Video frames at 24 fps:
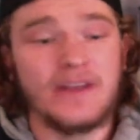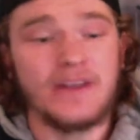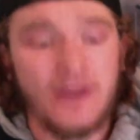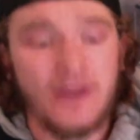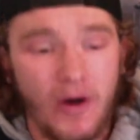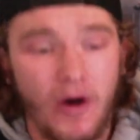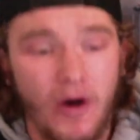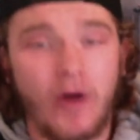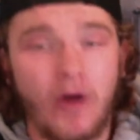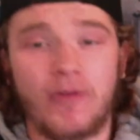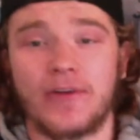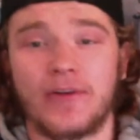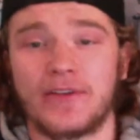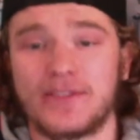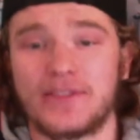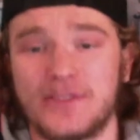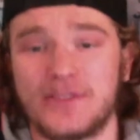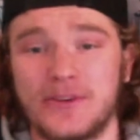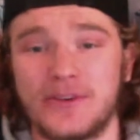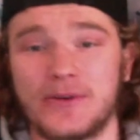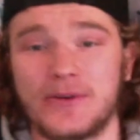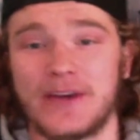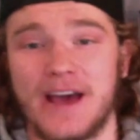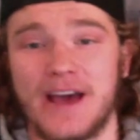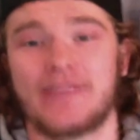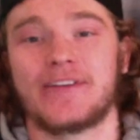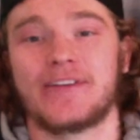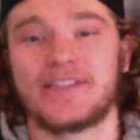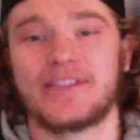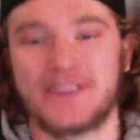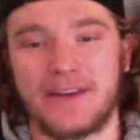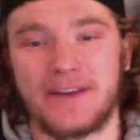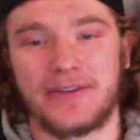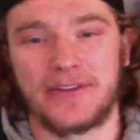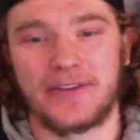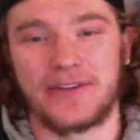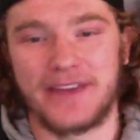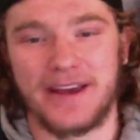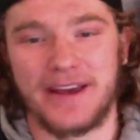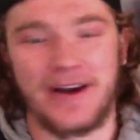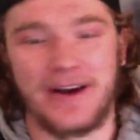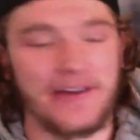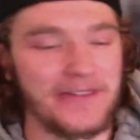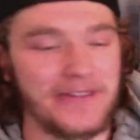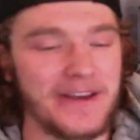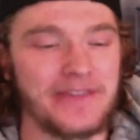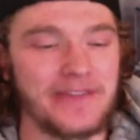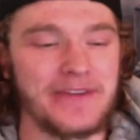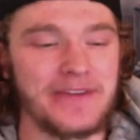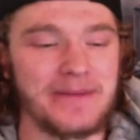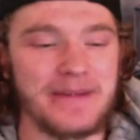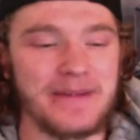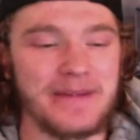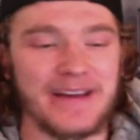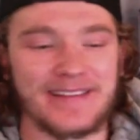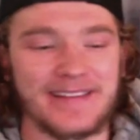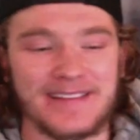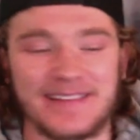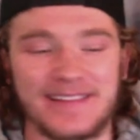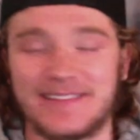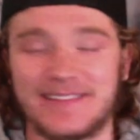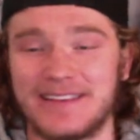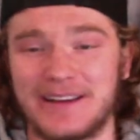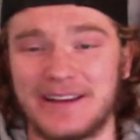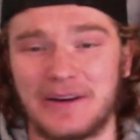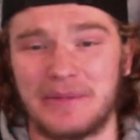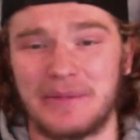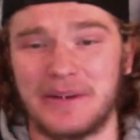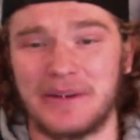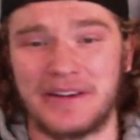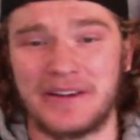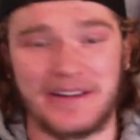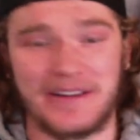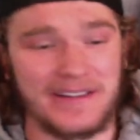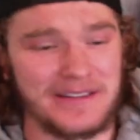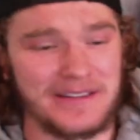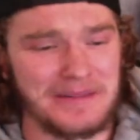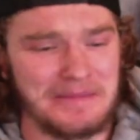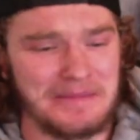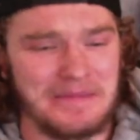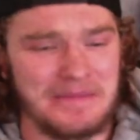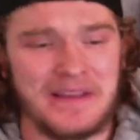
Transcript: over to Kevin Cheveldayoff if he makes this deal, because